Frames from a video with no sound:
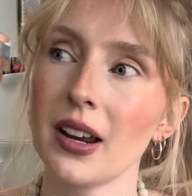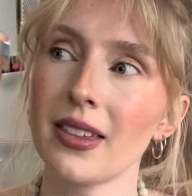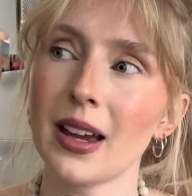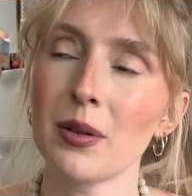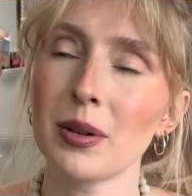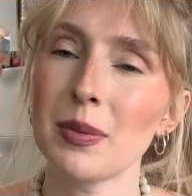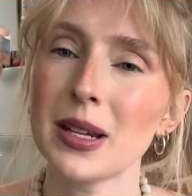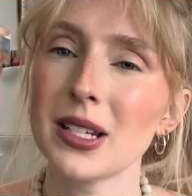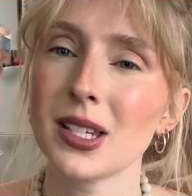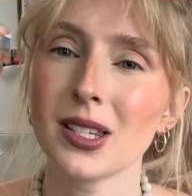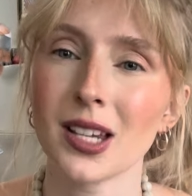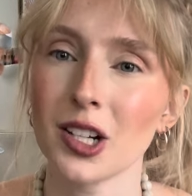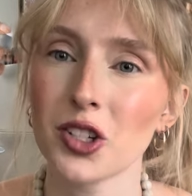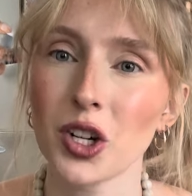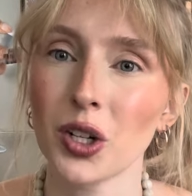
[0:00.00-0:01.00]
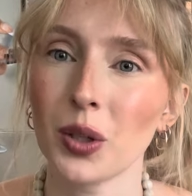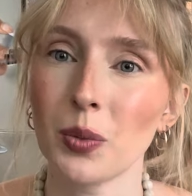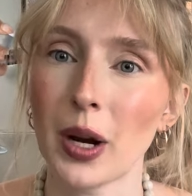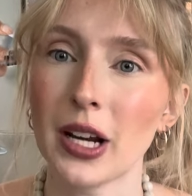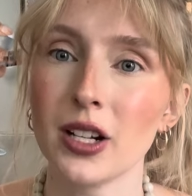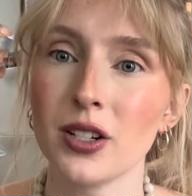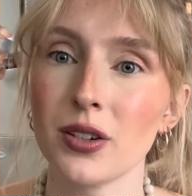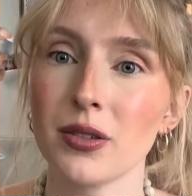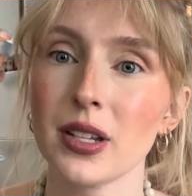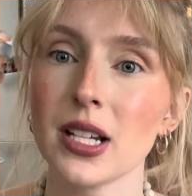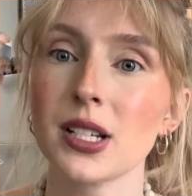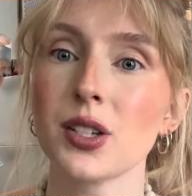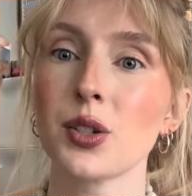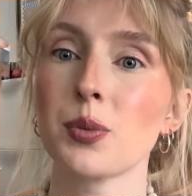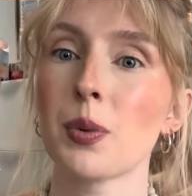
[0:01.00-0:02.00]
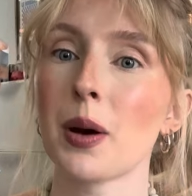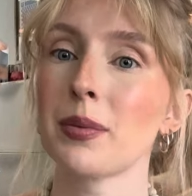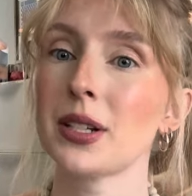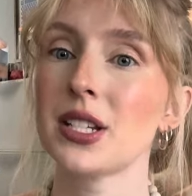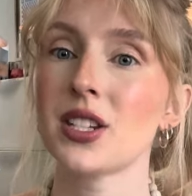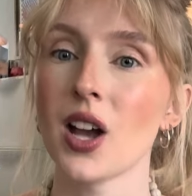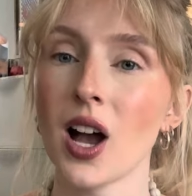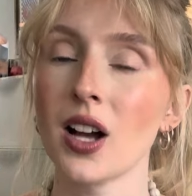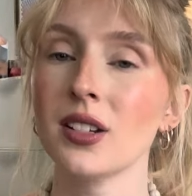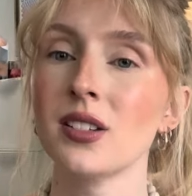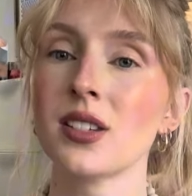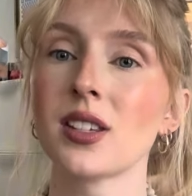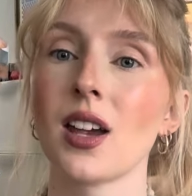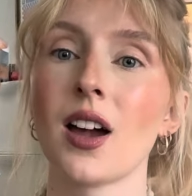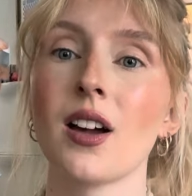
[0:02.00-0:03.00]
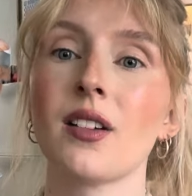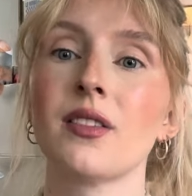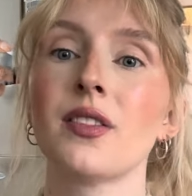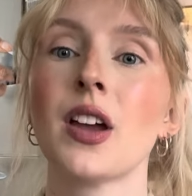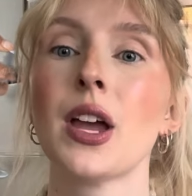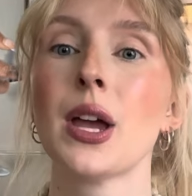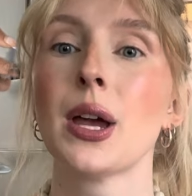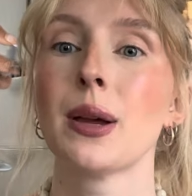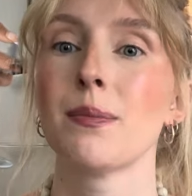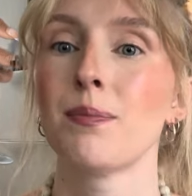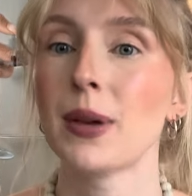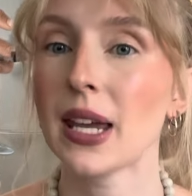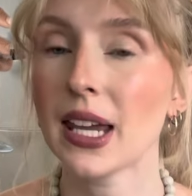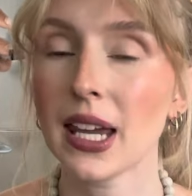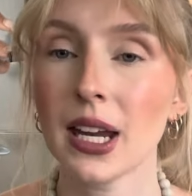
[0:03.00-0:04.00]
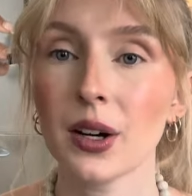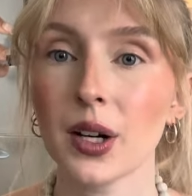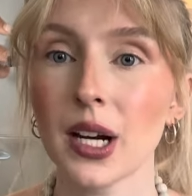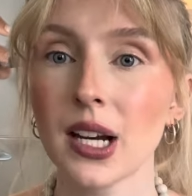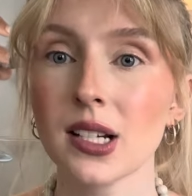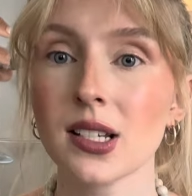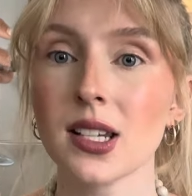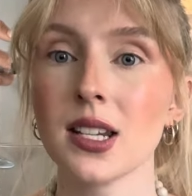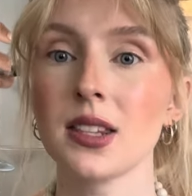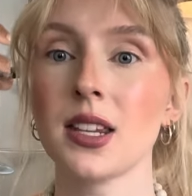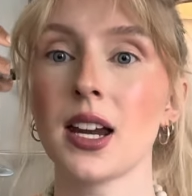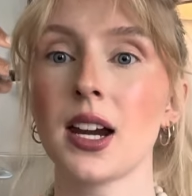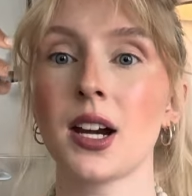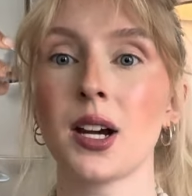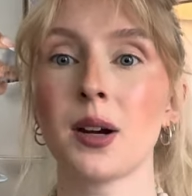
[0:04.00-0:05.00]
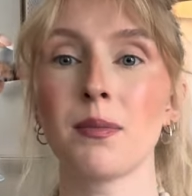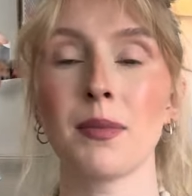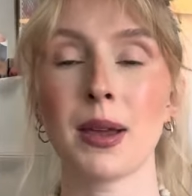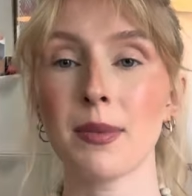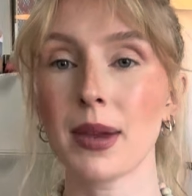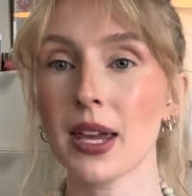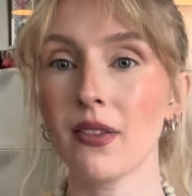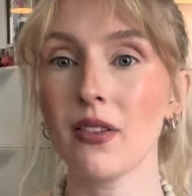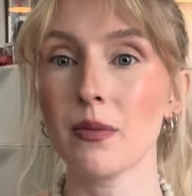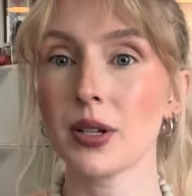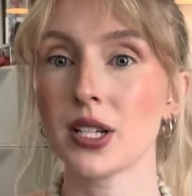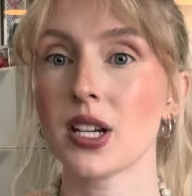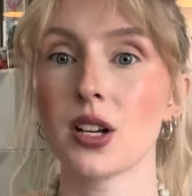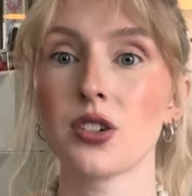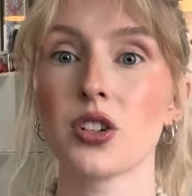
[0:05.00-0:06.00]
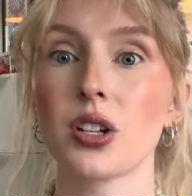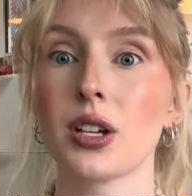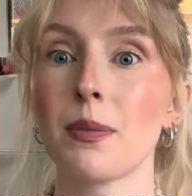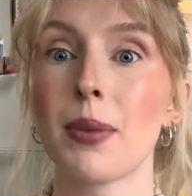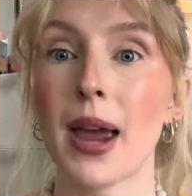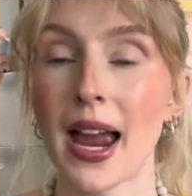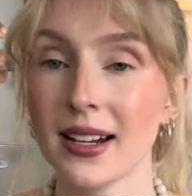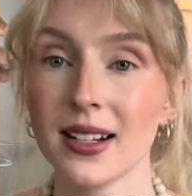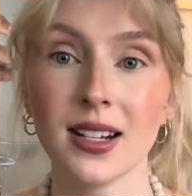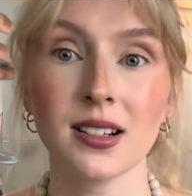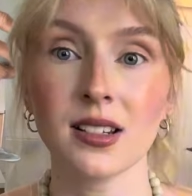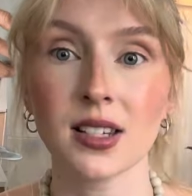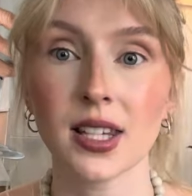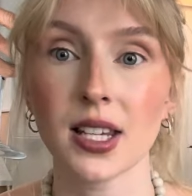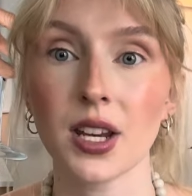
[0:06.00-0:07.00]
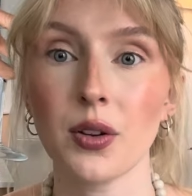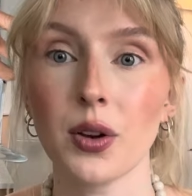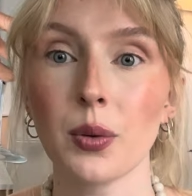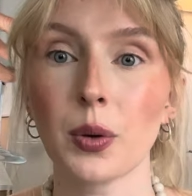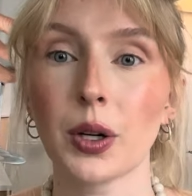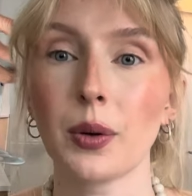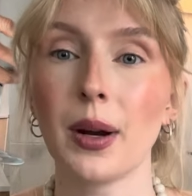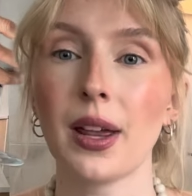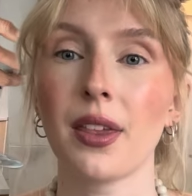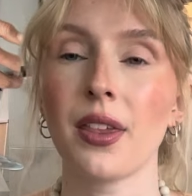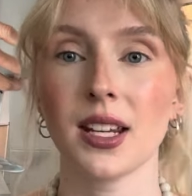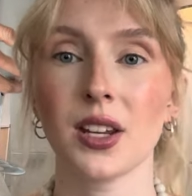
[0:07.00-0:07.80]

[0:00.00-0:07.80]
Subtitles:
That would be such a good way to do this. There's probably tons of big earrings in there, maybe even potentially pendants that you can work with.